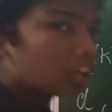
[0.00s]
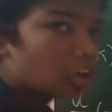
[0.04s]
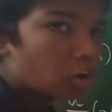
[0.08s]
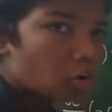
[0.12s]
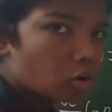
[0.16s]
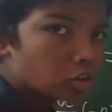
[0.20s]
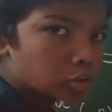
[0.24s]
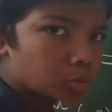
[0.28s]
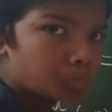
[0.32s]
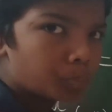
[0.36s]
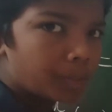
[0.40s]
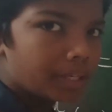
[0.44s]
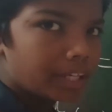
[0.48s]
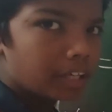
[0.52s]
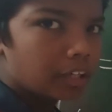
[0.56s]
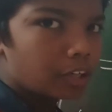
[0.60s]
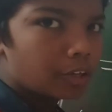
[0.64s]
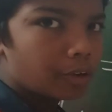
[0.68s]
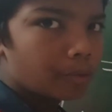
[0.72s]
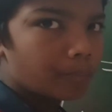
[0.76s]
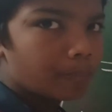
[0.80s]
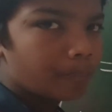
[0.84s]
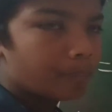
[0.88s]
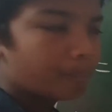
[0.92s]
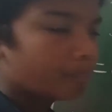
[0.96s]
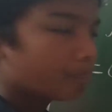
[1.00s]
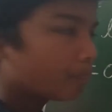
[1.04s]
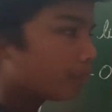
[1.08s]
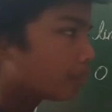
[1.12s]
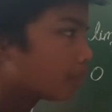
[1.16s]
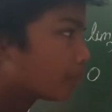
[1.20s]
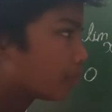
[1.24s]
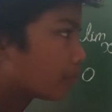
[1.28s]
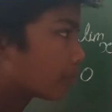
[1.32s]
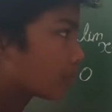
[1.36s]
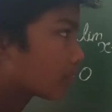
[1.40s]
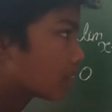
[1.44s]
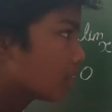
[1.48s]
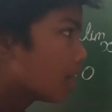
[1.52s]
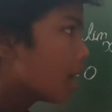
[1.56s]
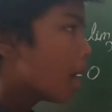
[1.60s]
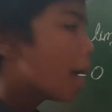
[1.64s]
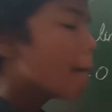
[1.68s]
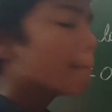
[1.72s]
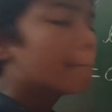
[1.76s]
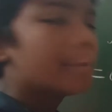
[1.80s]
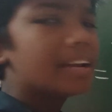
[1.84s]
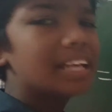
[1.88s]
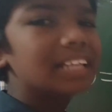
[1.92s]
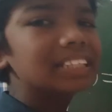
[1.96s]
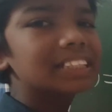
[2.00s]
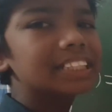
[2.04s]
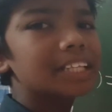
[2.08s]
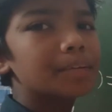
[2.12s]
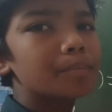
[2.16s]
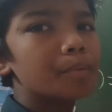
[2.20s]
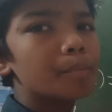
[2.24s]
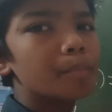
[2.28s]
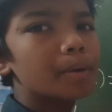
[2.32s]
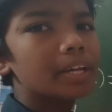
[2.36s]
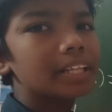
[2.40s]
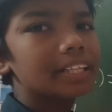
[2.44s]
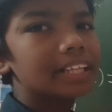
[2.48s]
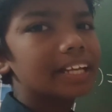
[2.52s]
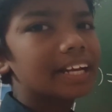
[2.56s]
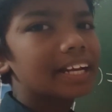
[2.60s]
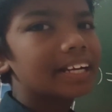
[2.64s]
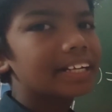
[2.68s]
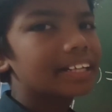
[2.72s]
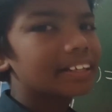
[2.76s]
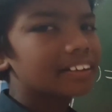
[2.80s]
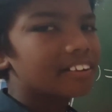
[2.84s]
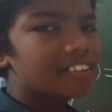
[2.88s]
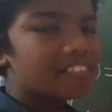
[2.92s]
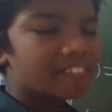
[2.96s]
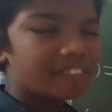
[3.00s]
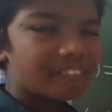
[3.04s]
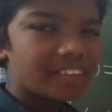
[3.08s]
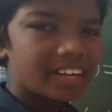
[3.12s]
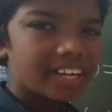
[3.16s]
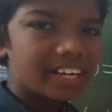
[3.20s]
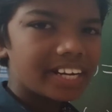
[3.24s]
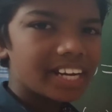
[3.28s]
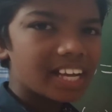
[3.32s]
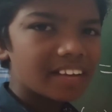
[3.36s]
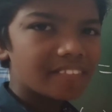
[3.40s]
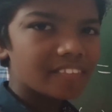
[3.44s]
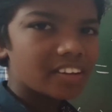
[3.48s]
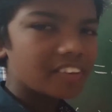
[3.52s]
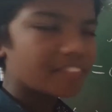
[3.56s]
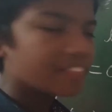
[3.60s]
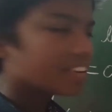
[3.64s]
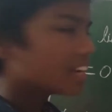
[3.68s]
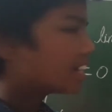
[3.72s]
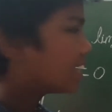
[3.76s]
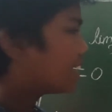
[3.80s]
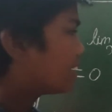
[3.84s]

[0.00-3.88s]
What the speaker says: L'Hospital rule. Please remember that whenever the